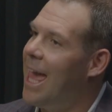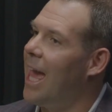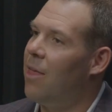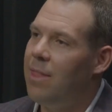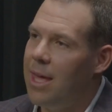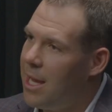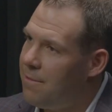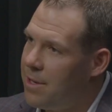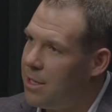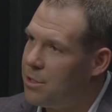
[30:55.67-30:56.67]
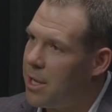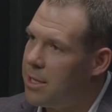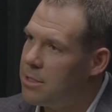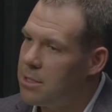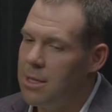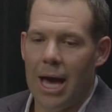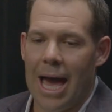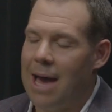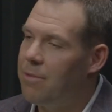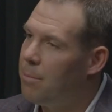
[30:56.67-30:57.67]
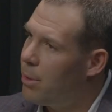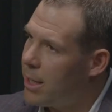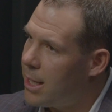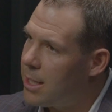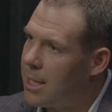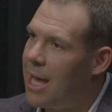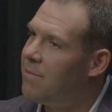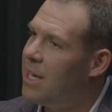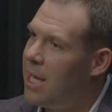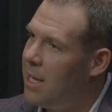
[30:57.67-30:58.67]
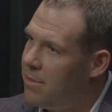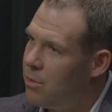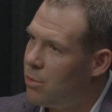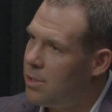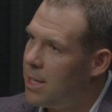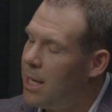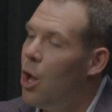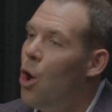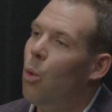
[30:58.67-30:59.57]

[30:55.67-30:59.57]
In the evening, Chase, I have a bookend. I have an evening routine.